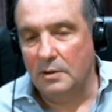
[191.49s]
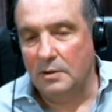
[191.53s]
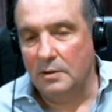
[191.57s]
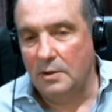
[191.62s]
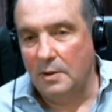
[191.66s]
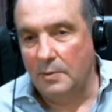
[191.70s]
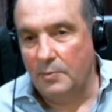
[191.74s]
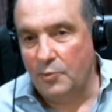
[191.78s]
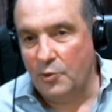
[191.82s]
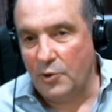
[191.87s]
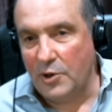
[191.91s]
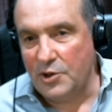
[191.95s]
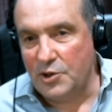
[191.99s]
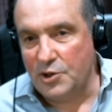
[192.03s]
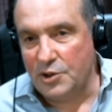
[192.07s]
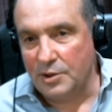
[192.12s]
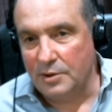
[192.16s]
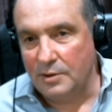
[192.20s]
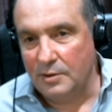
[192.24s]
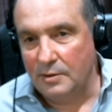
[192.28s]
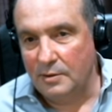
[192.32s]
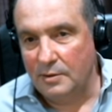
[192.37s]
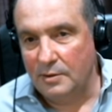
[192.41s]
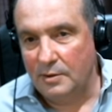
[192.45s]

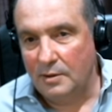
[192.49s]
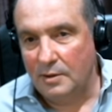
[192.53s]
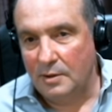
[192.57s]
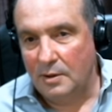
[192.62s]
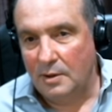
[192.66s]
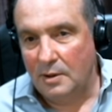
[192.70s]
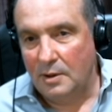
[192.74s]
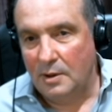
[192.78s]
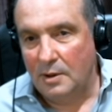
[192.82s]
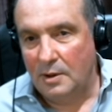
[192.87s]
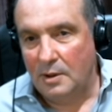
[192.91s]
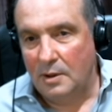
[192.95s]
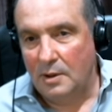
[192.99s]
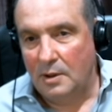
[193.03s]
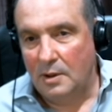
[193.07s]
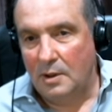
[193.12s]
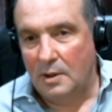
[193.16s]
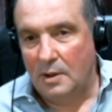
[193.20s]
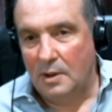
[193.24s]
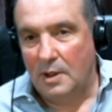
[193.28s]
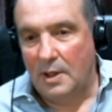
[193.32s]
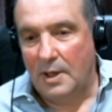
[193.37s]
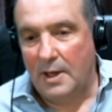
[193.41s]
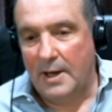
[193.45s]
depression,
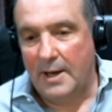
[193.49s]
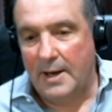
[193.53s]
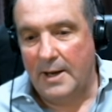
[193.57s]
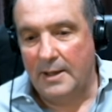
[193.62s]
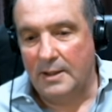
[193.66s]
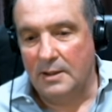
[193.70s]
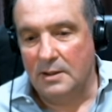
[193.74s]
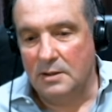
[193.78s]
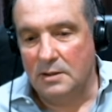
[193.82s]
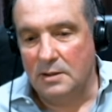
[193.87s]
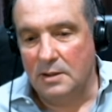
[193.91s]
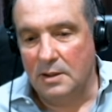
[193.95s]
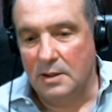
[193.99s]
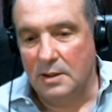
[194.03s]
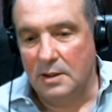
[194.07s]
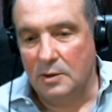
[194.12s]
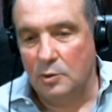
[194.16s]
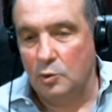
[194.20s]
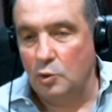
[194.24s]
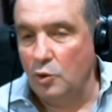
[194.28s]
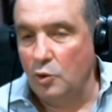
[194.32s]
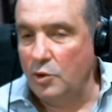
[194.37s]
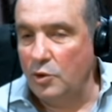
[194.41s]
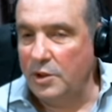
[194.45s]
and
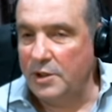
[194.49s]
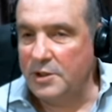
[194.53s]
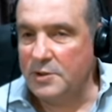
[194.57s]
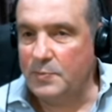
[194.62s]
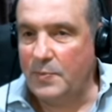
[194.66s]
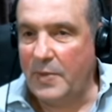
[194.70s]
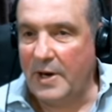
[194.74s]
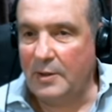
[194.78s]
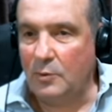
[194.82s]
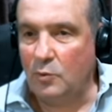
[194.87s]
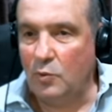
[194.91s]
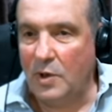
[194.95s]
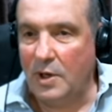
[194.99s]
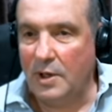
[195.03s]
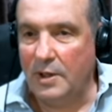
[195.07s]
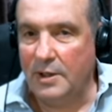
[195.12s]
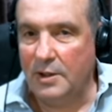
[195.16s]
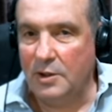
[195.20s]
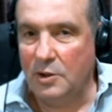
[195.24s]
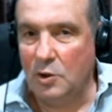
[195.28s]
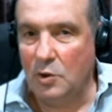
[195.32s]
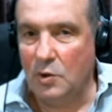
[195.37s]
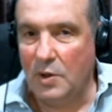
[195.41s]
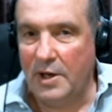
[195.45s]
do you expect one
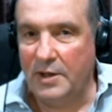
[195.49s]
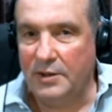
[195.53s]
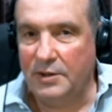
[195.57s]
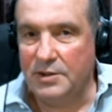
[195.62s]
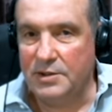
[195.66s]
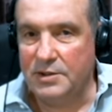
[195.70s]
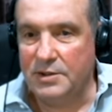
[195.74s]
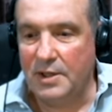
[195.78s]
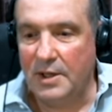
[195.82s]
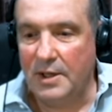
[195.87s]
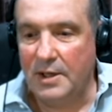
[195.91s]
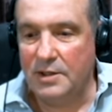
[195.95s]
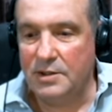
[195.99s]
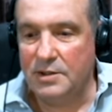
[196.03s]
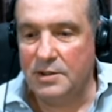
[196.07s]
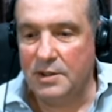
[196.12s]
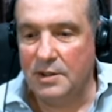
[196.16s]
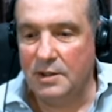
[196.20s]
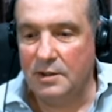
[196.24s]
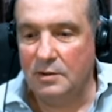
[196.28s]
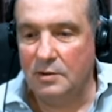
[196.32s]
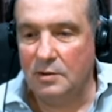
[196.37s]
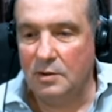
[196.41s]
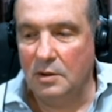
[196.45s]
in the United States
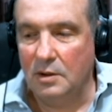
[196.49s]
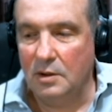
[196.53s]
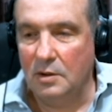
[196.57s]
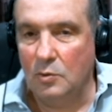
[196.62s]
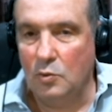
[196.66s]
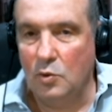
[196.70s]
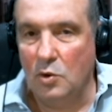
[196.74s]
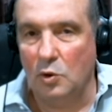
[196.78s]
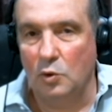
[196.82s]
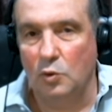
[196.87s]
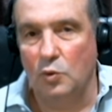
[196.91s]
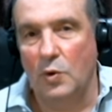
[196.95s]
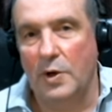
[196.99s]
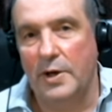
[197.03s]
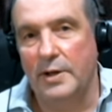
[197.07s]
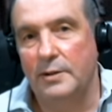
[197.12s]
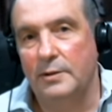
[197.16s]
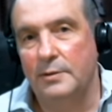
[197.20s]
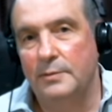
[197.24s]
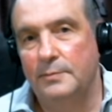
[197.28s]
and worldwide?